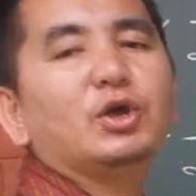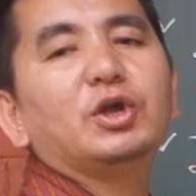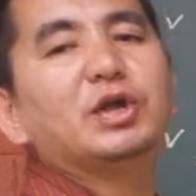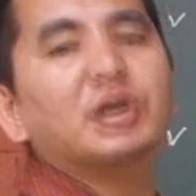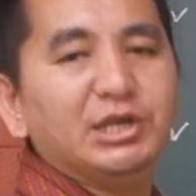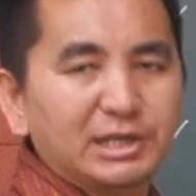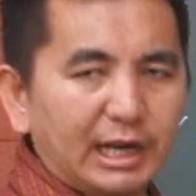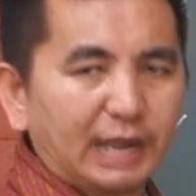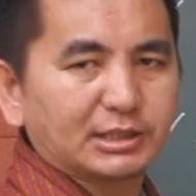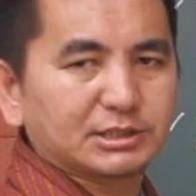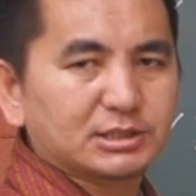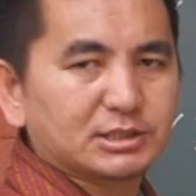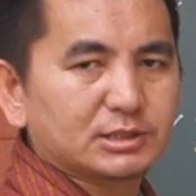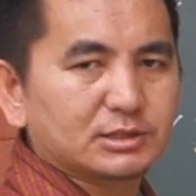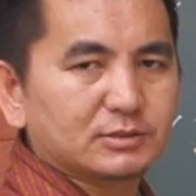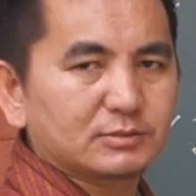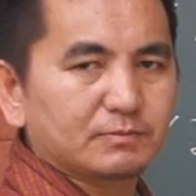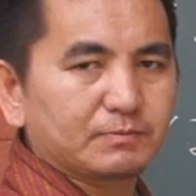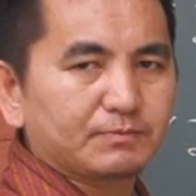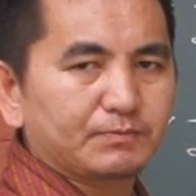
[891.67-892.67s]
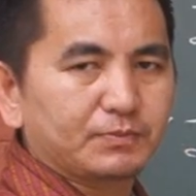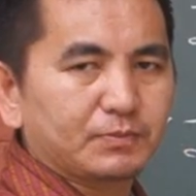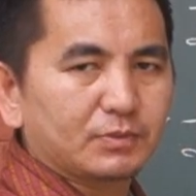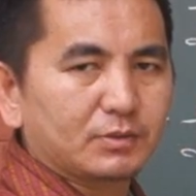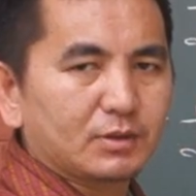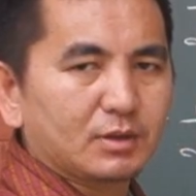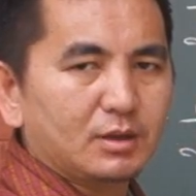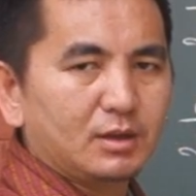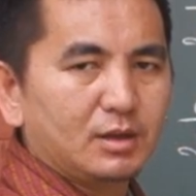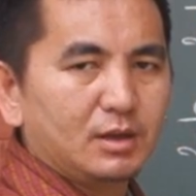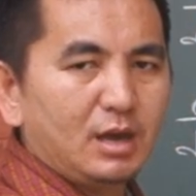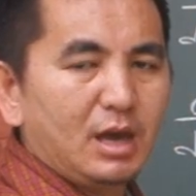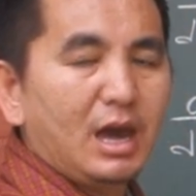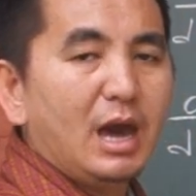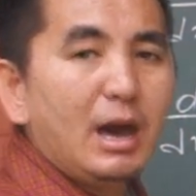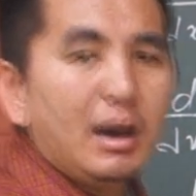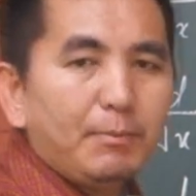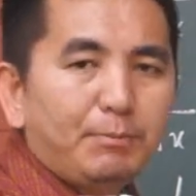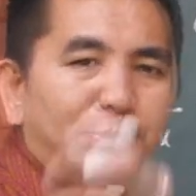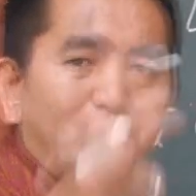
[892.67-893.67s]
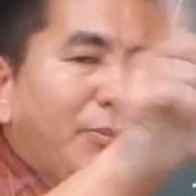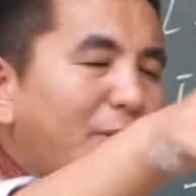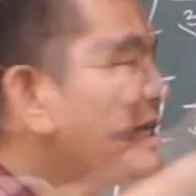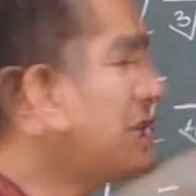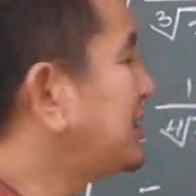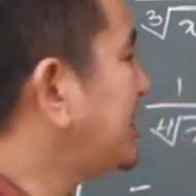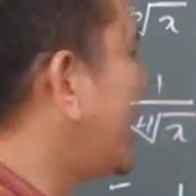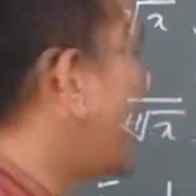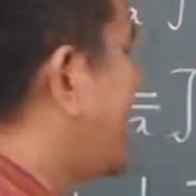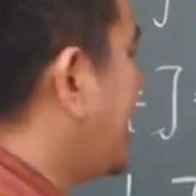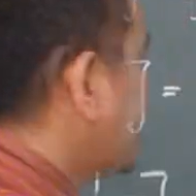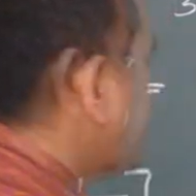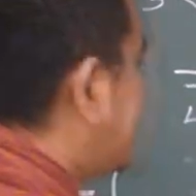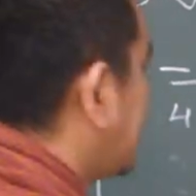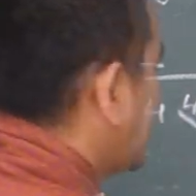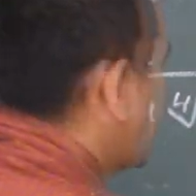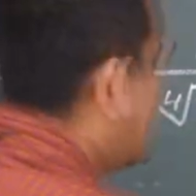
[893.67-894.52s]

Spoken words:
index. Previous case,